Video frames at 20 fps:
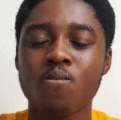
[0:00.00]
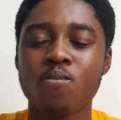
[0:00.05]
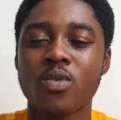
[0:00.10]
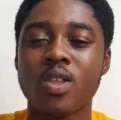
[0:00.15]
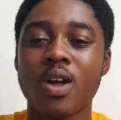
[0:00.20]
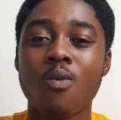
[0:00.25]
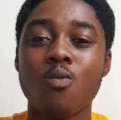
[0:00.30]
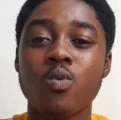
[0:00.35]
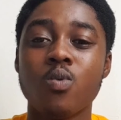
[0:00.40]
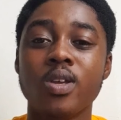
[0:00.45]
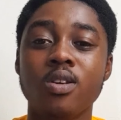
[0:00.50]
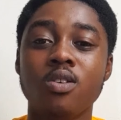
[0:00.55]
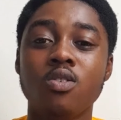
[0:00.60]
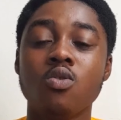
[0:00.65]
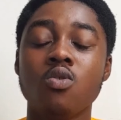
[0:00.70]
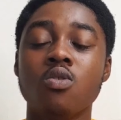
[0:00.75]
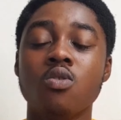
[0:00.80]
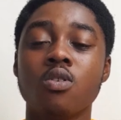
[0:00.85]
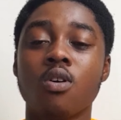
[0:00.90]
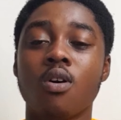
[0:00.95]
That we
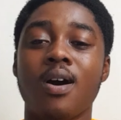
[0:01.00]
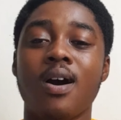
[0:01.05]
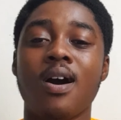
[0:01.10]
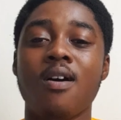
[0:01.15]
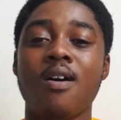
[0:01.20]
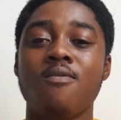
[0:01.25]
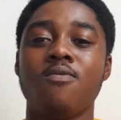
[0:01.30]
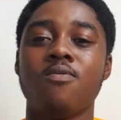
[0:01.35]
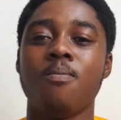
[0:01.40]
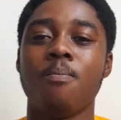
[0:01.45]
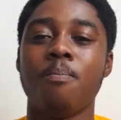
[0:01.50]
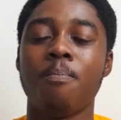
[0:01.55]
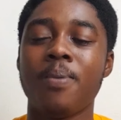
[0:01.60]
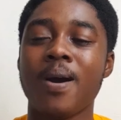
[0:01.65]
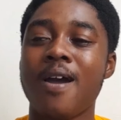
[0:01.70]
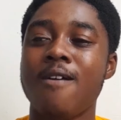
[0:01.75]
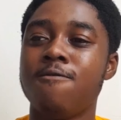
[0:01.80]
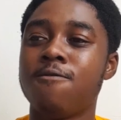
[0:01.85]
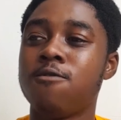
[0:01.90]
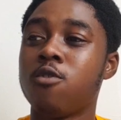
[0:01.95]
do not have
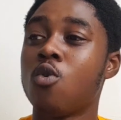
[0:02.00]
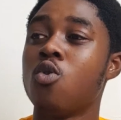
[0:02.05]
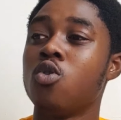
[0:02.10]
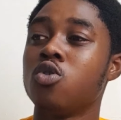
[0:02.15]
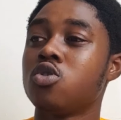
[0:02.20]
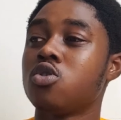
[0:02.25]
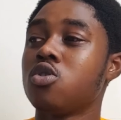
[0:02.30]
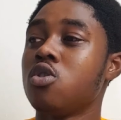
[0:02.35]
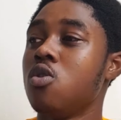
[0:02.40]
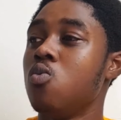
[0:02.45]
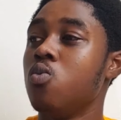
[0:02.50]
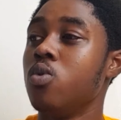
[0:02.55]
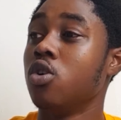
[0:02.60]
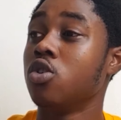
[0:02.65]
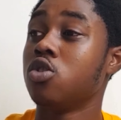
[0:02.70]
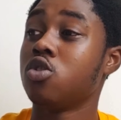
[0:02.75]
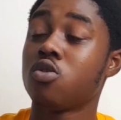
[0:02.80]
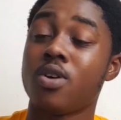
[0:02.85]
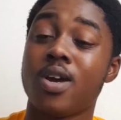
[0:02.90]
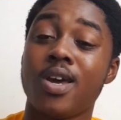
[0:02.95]
by force. We are
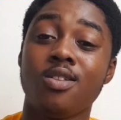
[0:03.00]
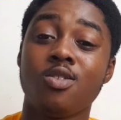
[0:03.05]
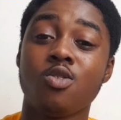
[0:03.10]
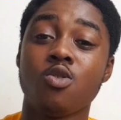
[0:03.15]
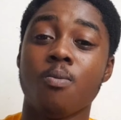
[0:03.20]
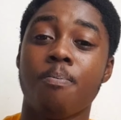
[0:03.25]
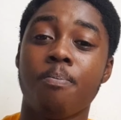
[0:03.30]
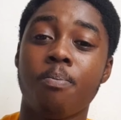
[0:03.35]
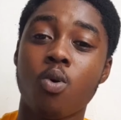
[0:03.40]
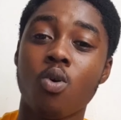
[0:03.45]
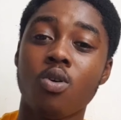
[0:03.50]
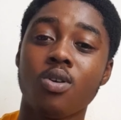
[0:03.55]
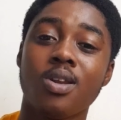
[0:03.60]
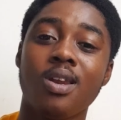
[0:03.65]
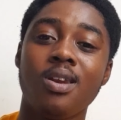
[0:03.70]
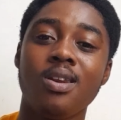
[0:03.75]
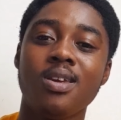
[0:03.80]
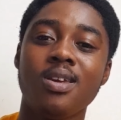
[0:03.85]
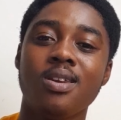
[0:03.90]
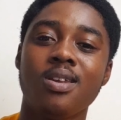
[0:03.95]
trying to put the
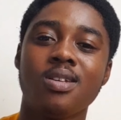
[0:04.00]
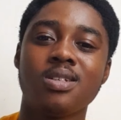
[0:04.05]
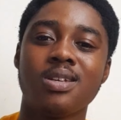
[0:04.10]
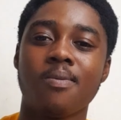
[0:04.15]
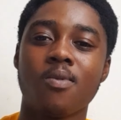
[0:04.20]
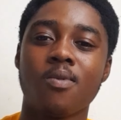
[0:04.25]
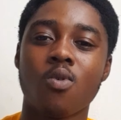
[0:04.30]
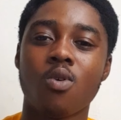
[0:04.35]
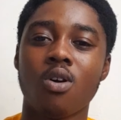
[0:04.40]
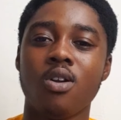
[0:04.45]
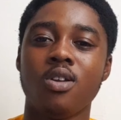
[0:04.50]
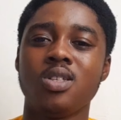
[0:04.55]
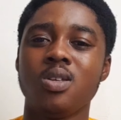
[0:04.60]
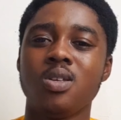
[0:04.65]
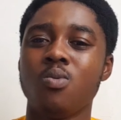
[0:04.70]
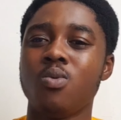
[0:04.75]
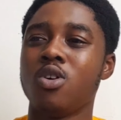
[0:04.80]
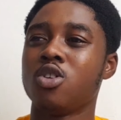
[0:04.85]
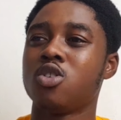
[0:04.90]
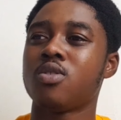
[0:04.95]
leadership quality,
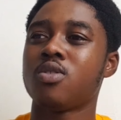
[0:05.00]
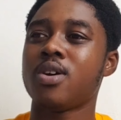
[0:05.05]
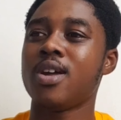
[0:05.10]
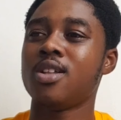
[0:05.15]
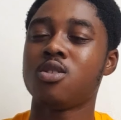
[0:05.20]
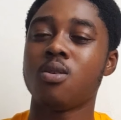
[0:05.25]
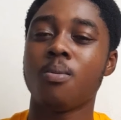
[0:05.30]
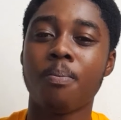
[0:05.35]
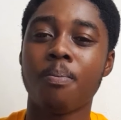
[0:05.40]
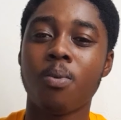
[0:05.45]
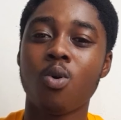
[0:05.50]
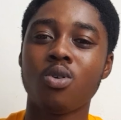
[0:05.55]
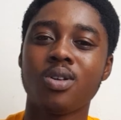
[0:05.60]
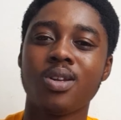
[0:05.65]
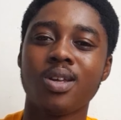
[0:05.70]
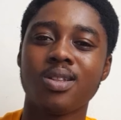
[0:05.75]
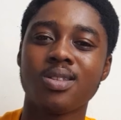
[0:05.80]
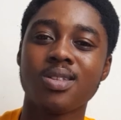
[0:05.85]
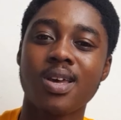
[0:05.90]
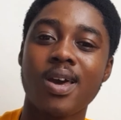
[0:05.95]
we are trying to put
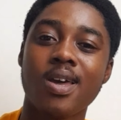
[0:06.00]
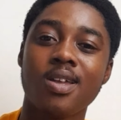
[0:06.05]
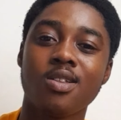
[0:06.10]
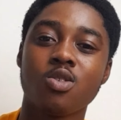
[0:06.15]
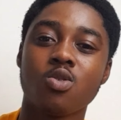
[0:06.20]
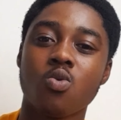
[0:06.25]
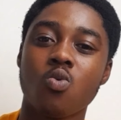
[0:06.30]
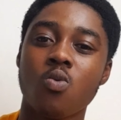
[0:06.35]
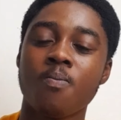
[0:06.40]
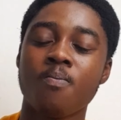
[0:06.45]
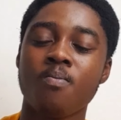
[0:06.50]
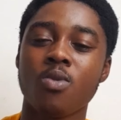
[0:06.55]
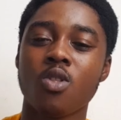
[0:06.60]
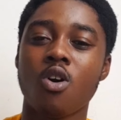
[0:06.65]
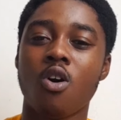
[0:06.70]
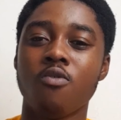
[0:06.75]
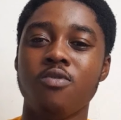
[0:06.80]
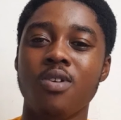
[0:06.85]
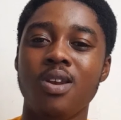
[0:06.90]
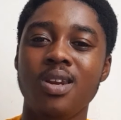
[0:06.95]
the title
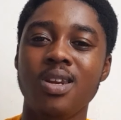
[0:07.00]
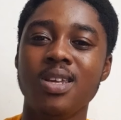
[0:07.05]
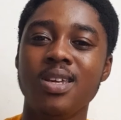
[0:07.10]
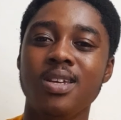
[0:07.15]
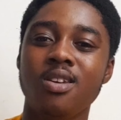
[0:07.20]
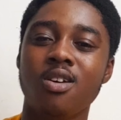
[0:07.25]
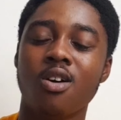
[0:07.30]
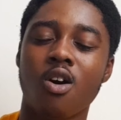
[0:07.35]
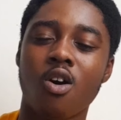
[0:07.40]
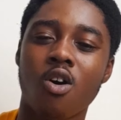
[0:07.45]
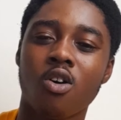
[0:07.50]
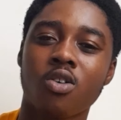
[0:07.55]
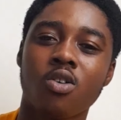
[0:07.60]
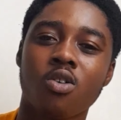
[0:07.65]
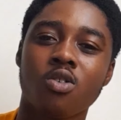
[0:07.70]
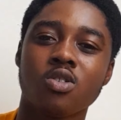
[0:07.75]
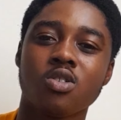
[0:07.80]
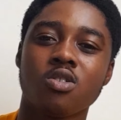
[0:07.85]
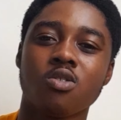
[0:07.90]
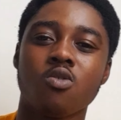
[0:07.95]
of a leader on
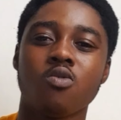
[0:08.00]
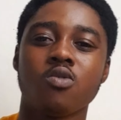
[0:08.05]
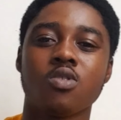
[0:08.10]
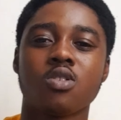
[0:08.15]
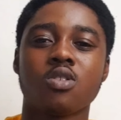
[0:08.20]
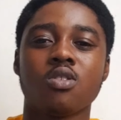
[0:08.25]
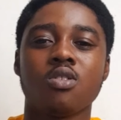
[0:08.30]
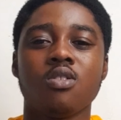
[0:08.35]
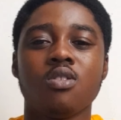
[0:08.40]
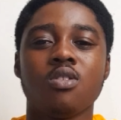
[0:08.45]
ourselves,